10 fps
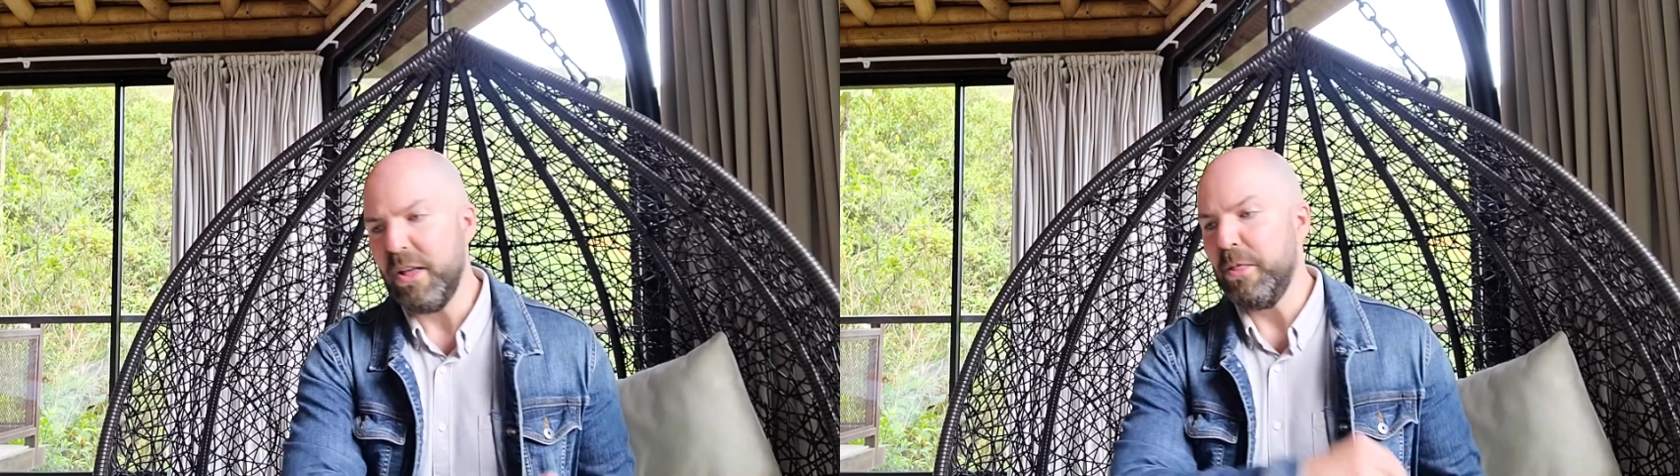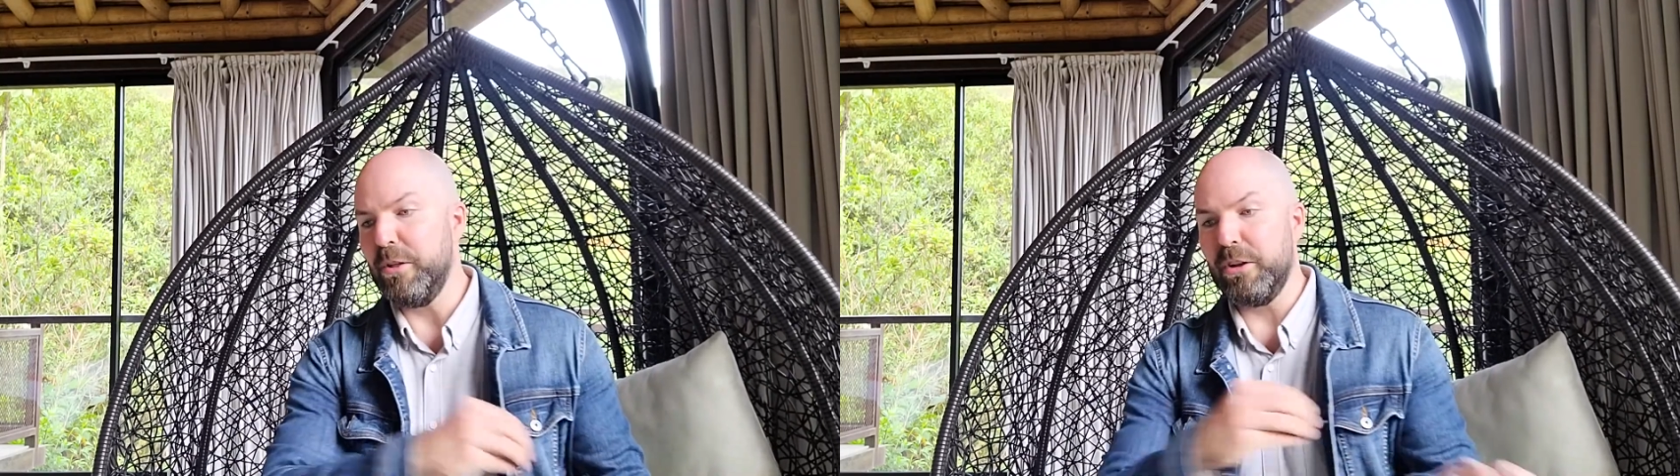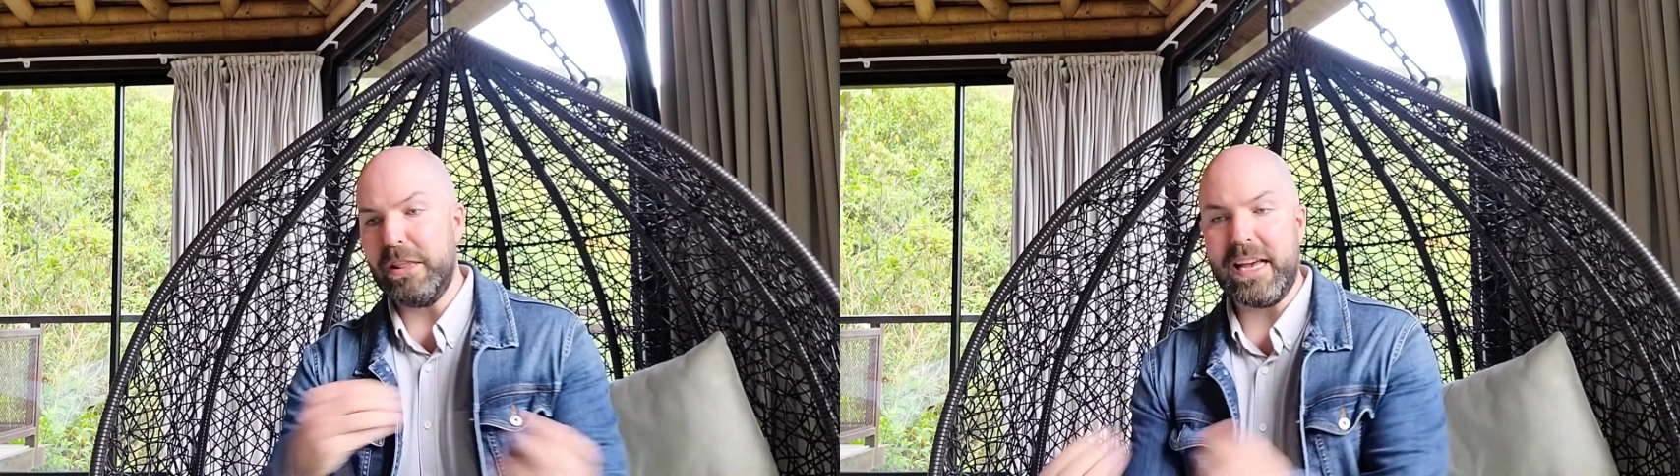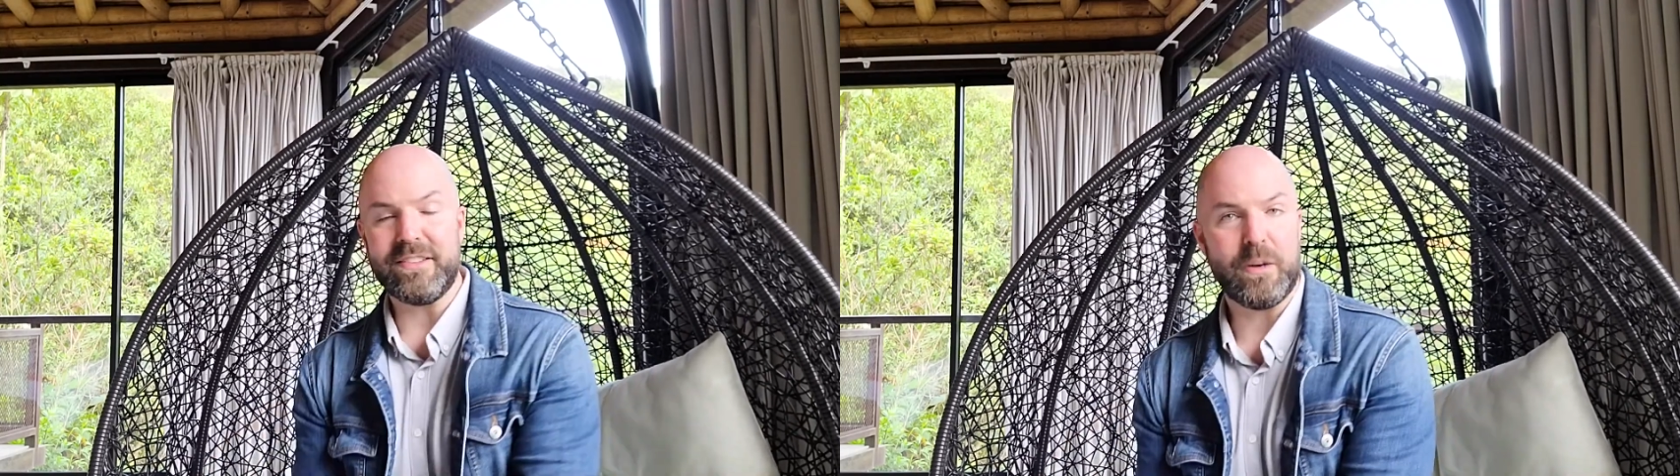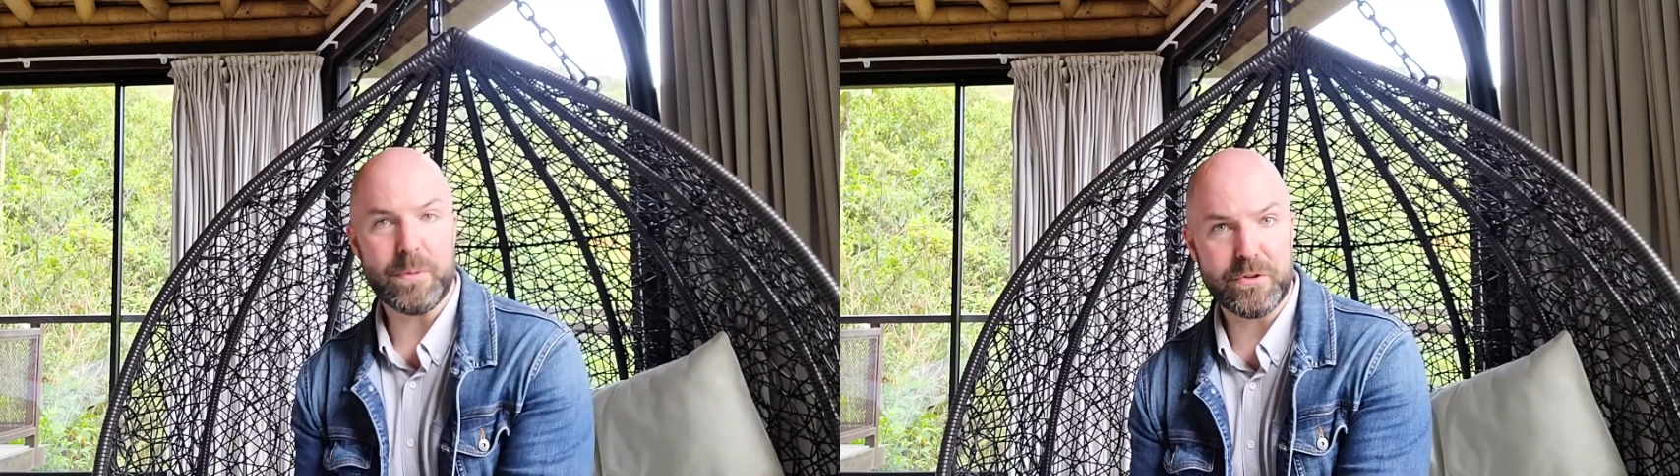the
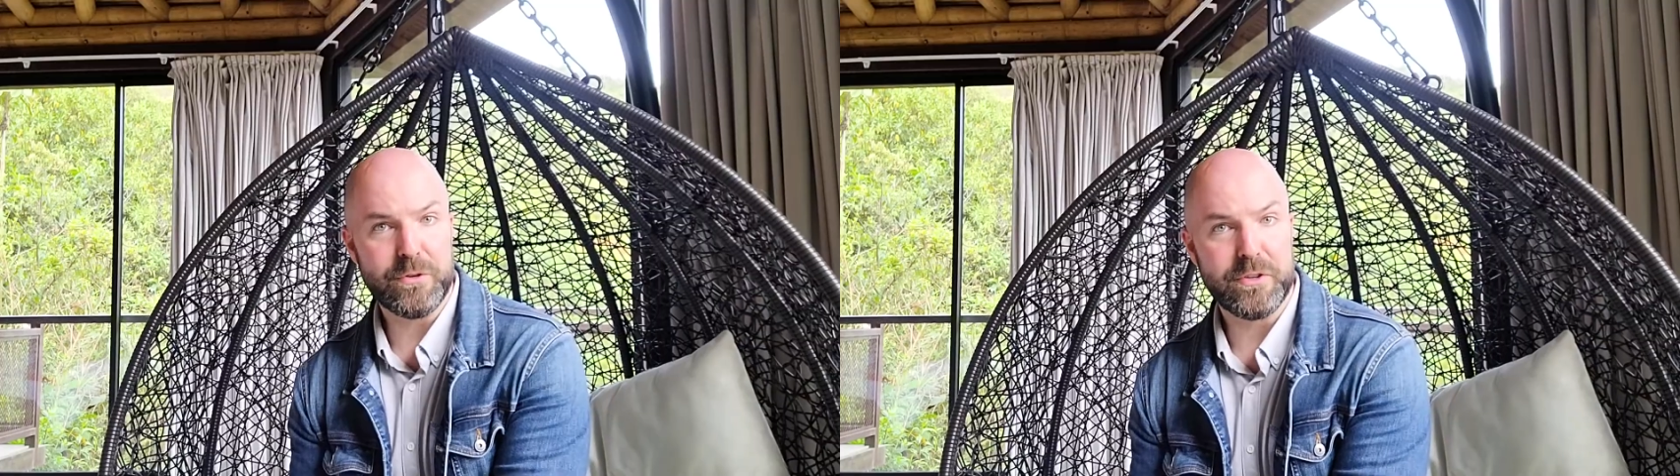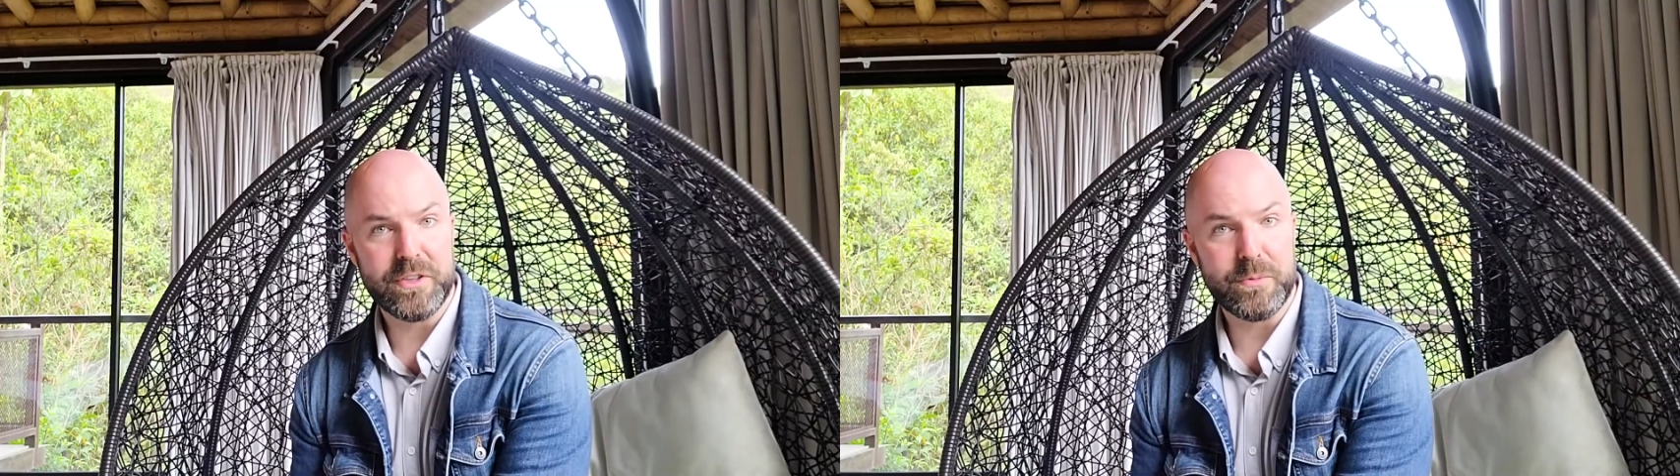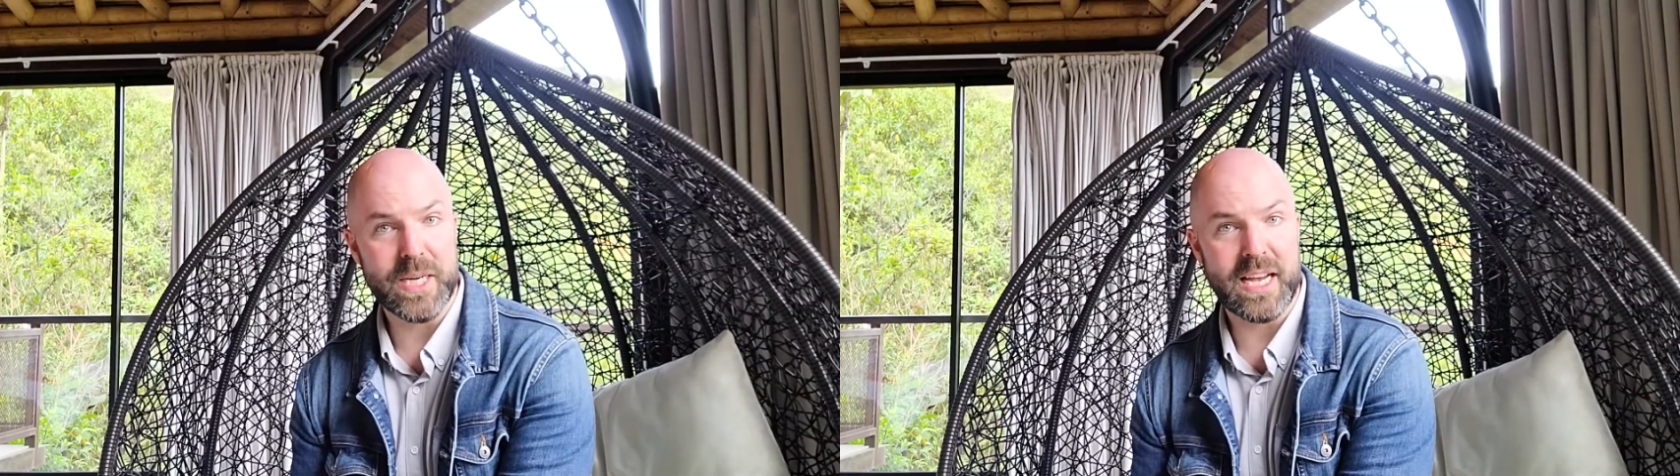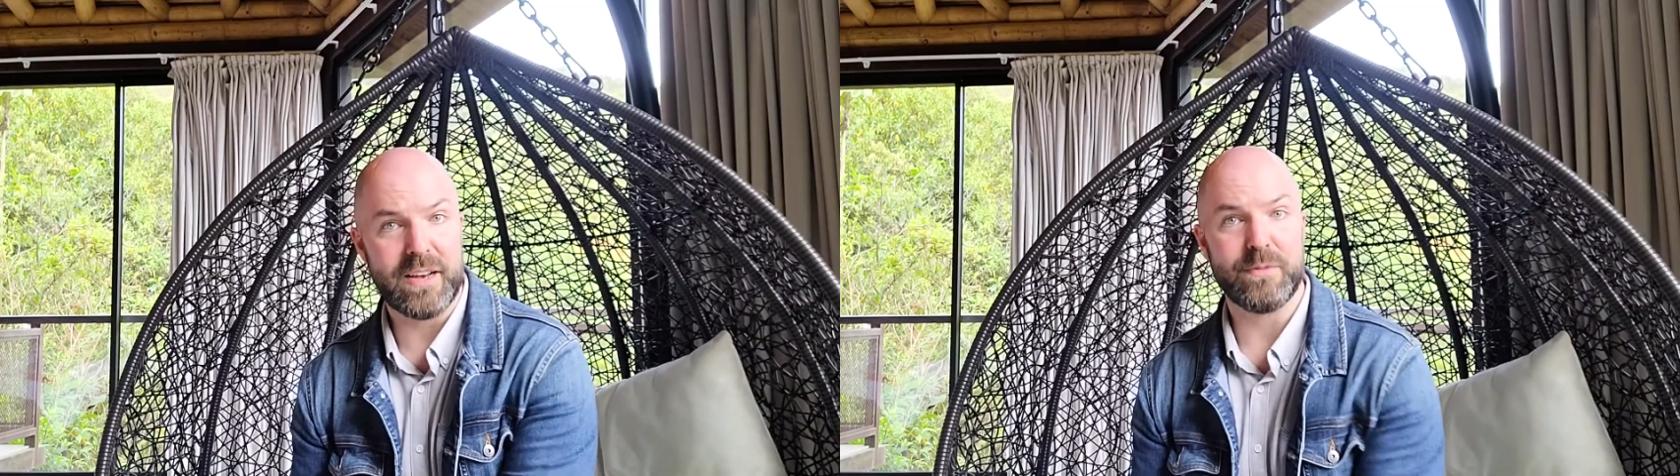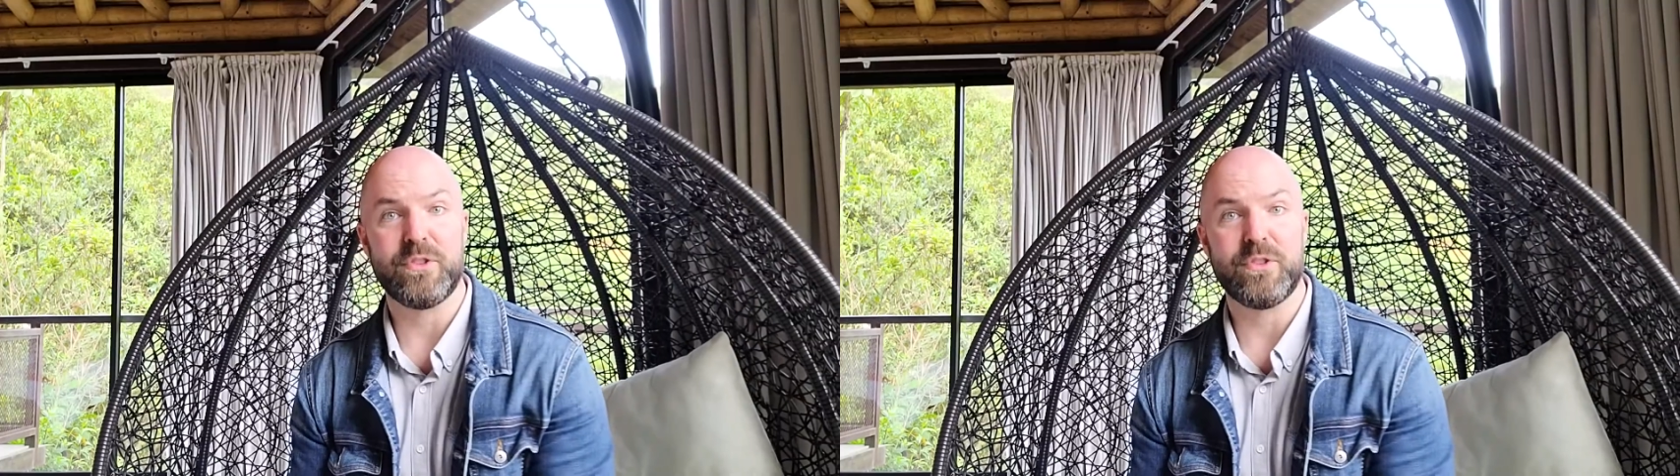less opportunity we have